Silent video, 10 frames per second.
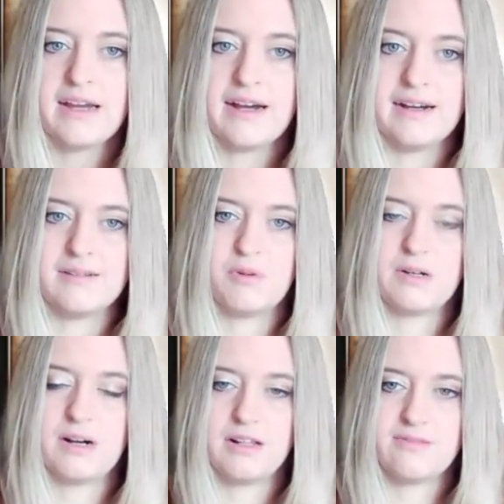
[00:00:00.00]

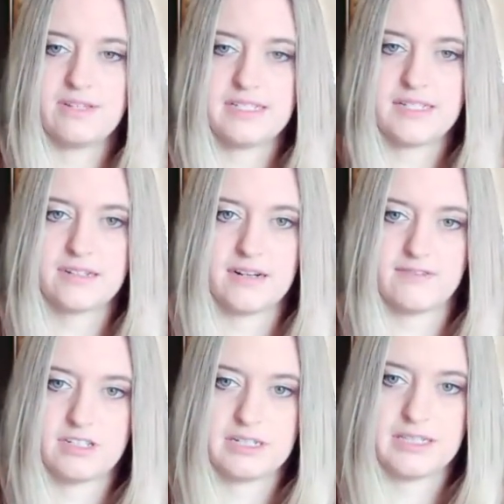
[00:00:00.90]
All of these are
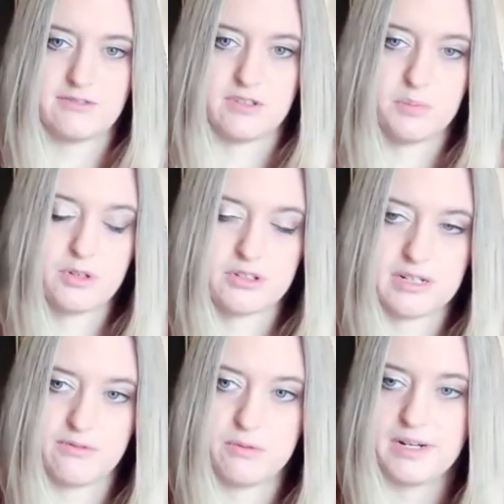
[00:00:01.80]
covered in the report
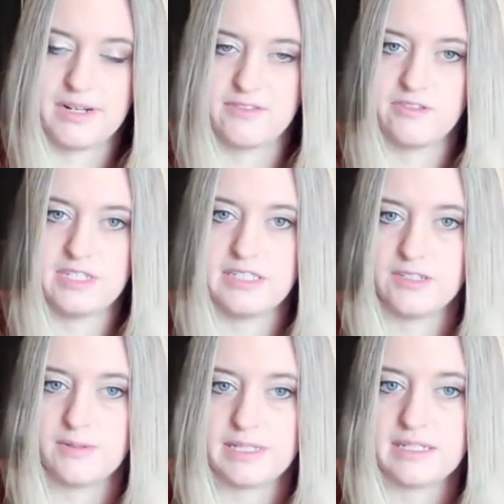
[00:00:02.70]
of whatever research
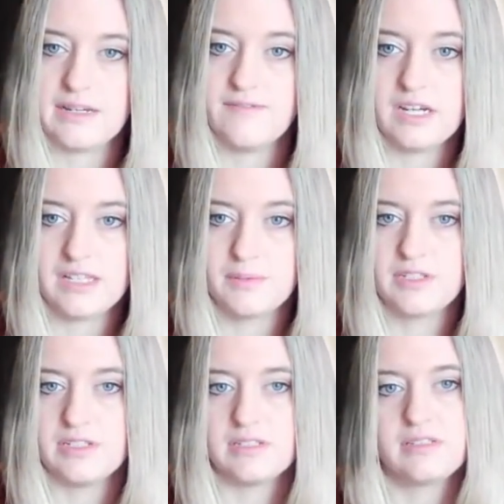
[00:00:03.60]
was available
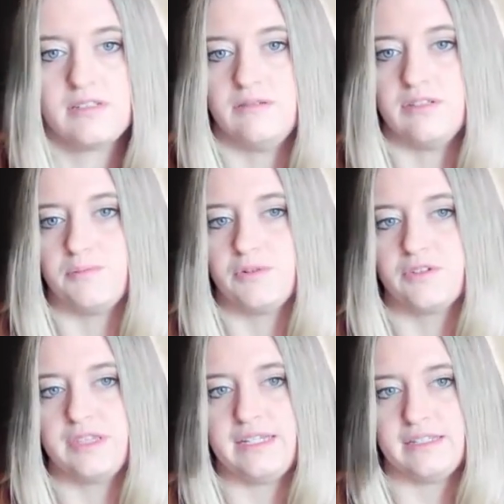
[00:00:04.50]
to support
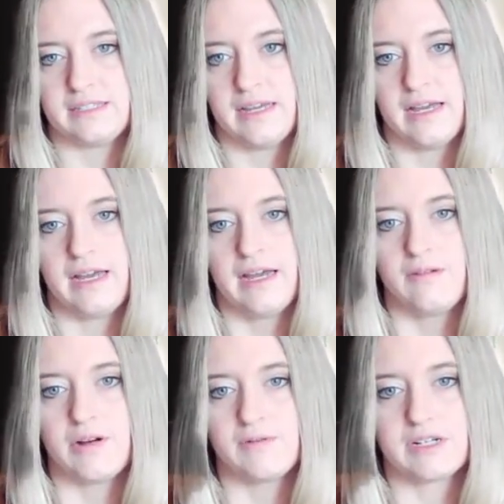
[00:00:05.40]
these.
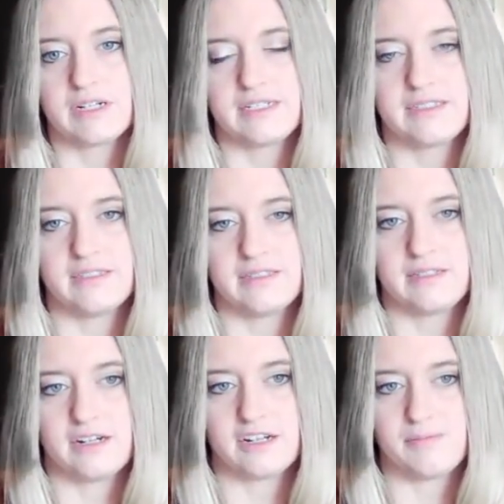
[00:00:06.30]
What we're going to
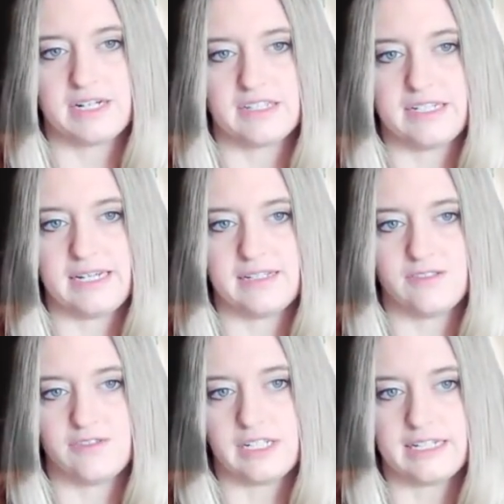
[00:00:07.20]
talk about today is
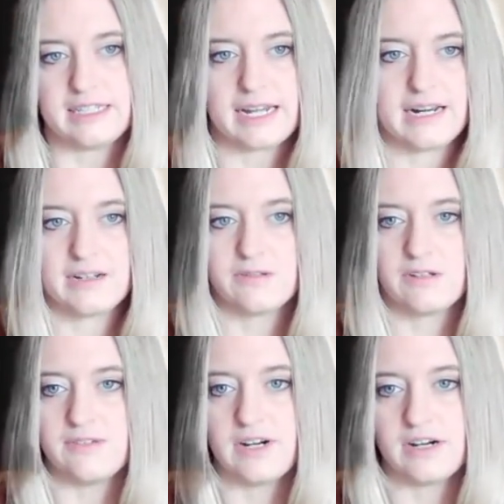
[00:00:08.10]
really in the category
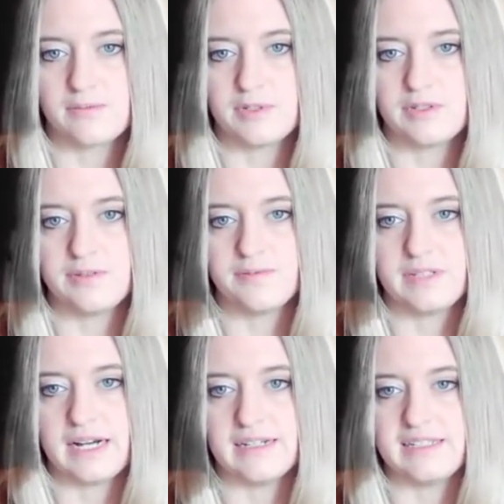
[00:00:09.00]
of audible,
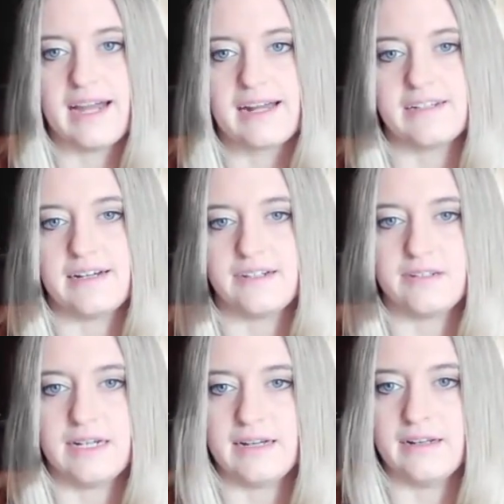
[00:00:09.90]
tactile,
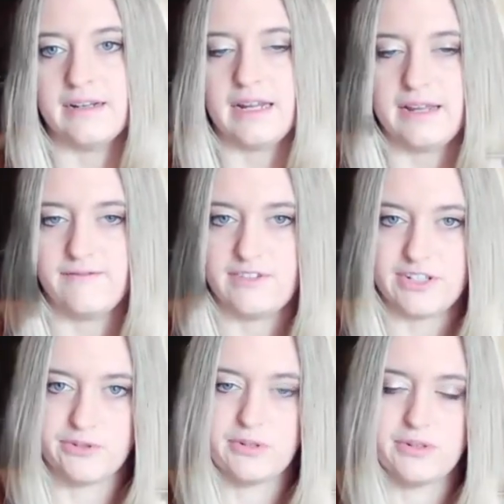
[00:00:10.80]
and
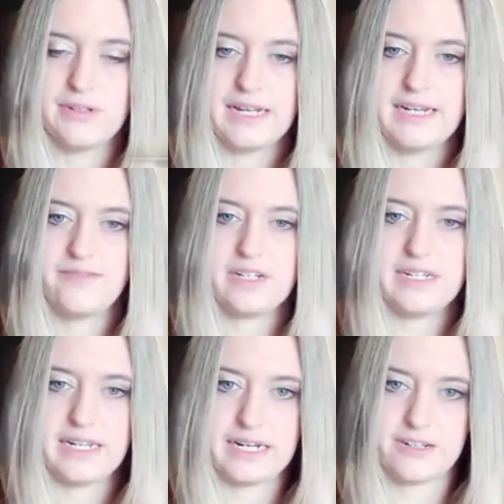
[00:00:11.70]
visual, and even
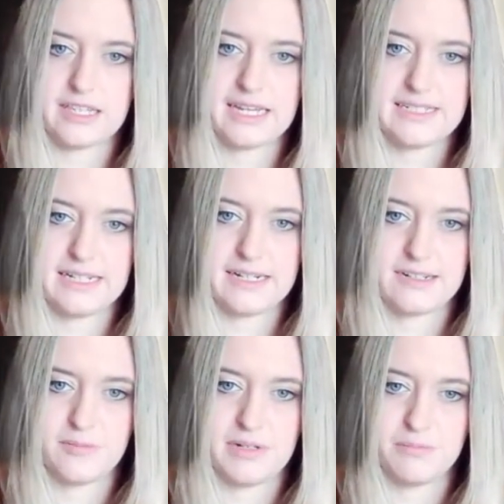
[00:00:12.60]
narrowing that down
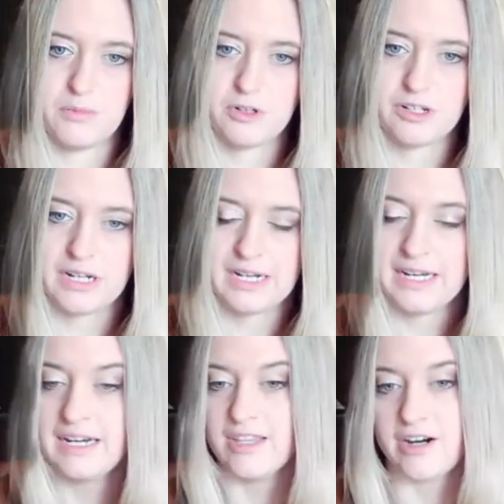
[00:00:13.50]
a bit more.
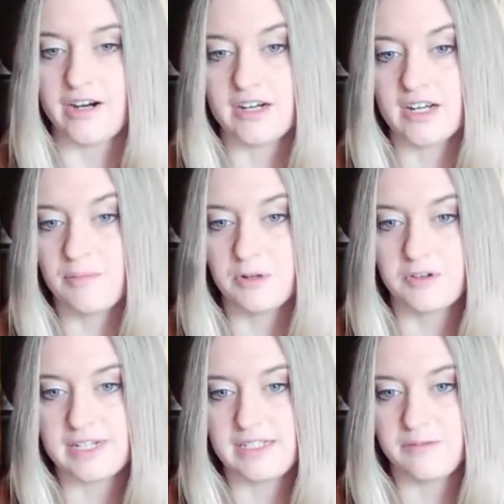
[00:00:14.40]
There are a couple
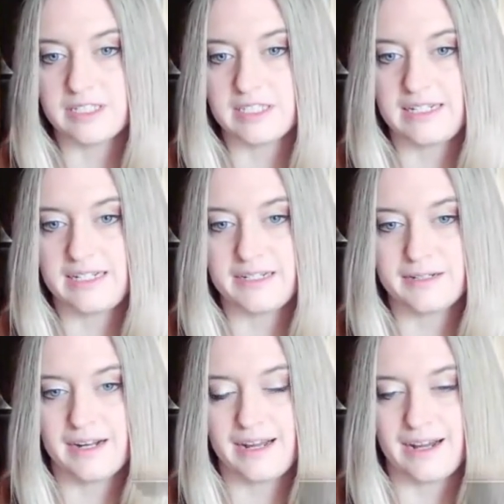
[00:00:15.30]
crazy ones in
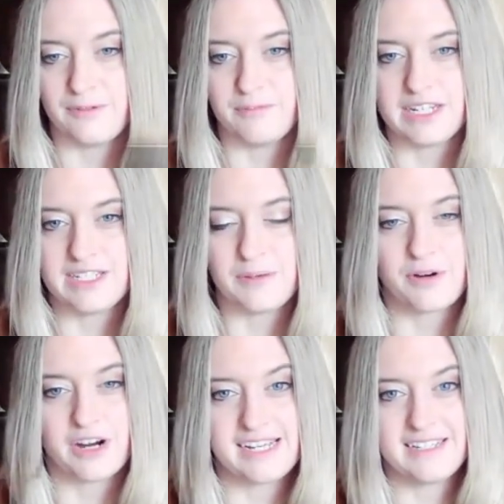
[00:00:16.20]
here.
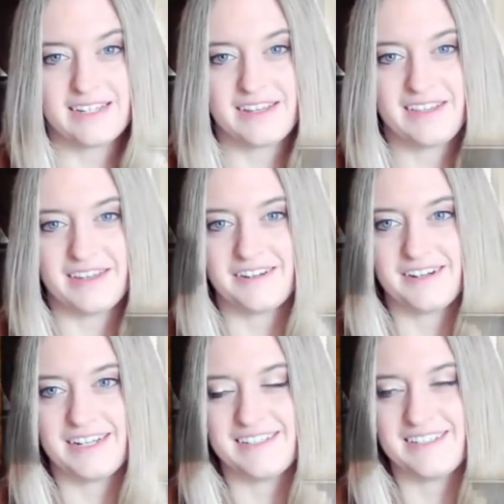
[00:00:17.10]
Surprisingly, there
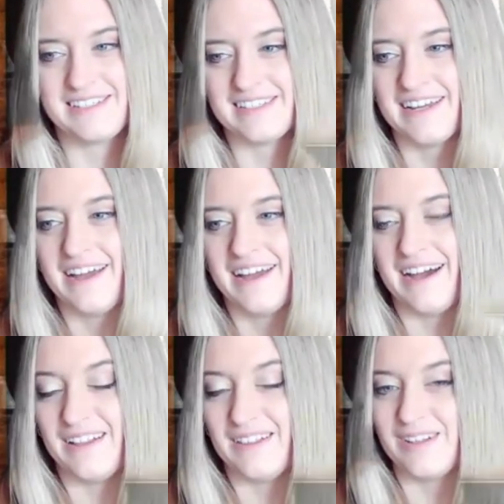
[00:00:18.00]
is
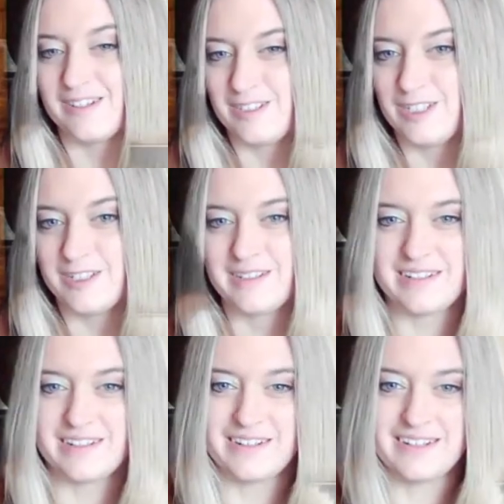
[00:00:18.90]
literature
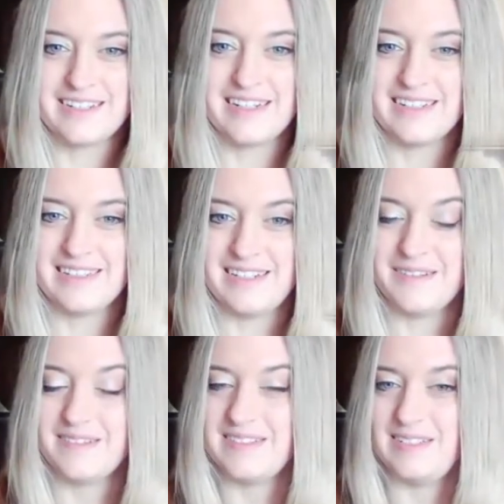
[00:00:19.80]
on
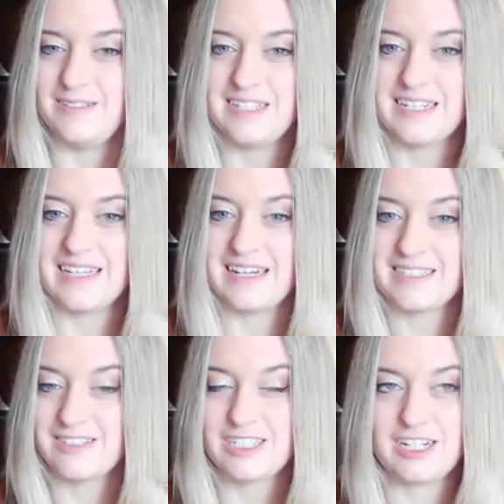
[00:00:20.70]
using
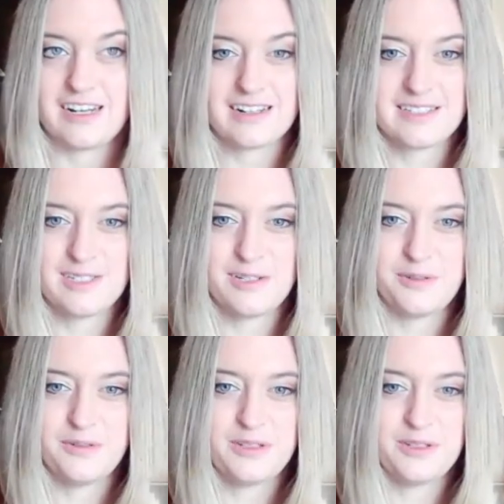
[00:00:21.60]
electric shocks
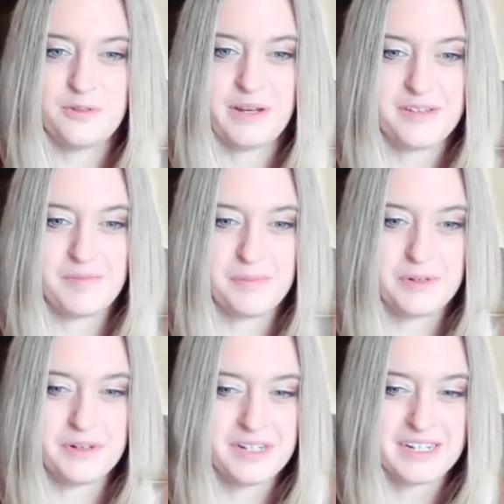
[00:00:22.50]
to wake
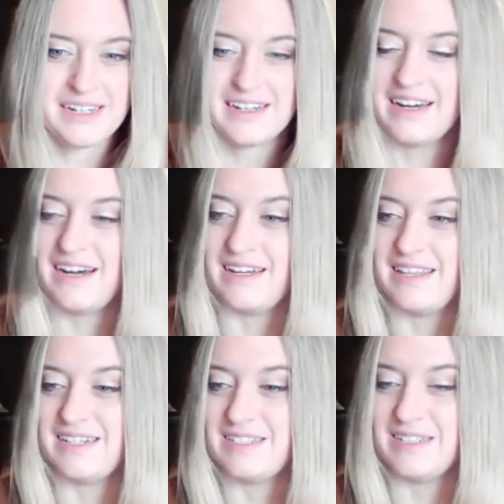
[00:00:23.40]
people. That
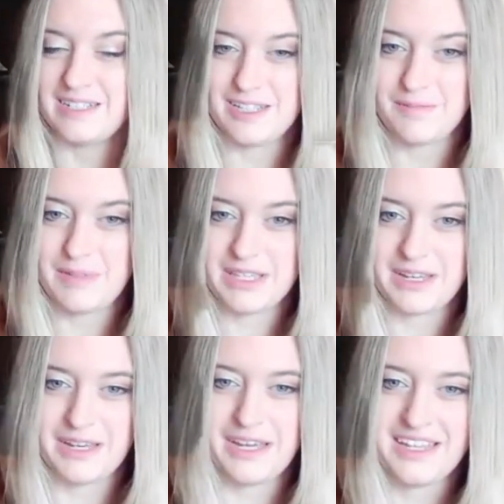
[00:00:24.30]
is not something
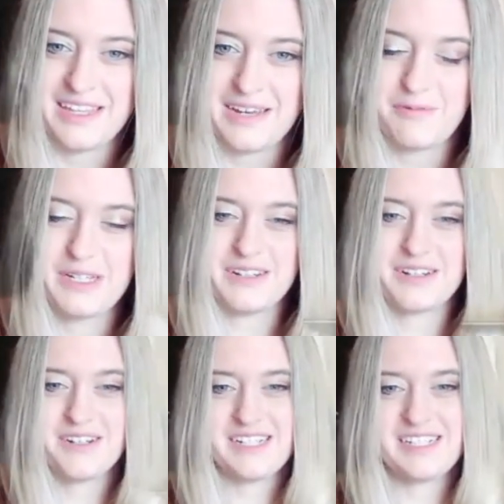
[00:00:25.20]
that we
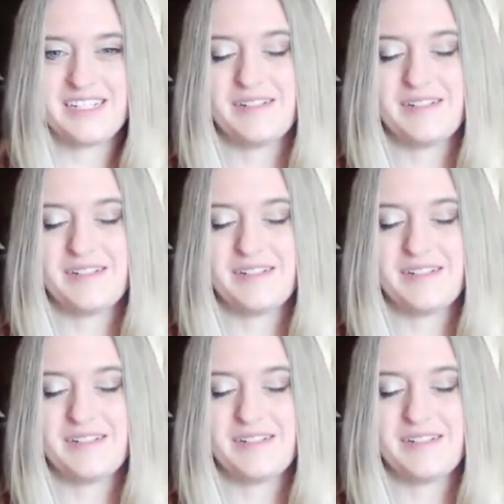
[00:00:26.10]
encourage.